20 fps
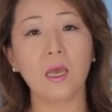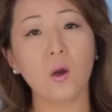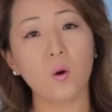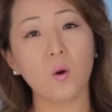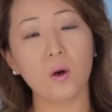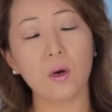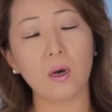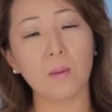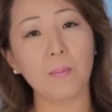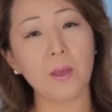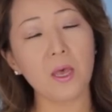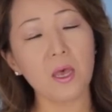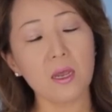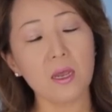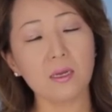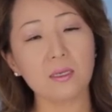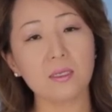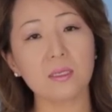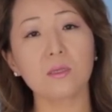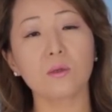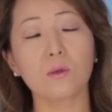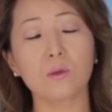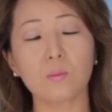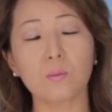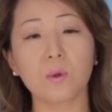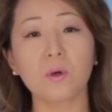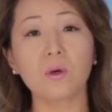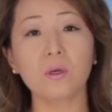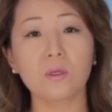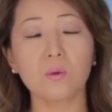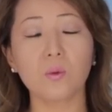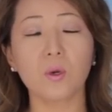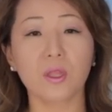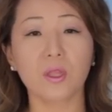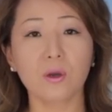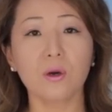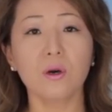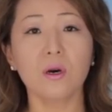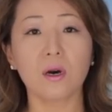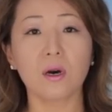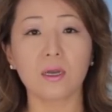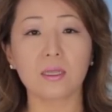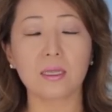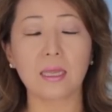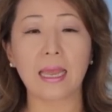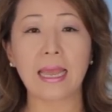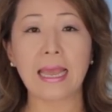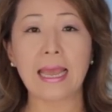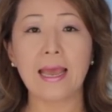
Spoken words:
or a personal bond with God,